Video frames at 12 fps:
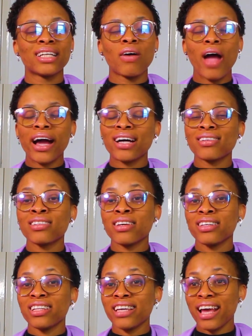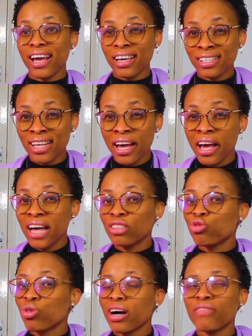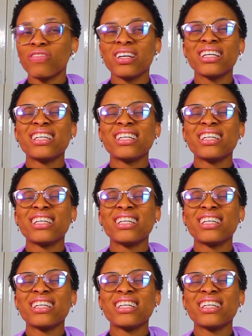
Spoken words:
I can say yes, traveling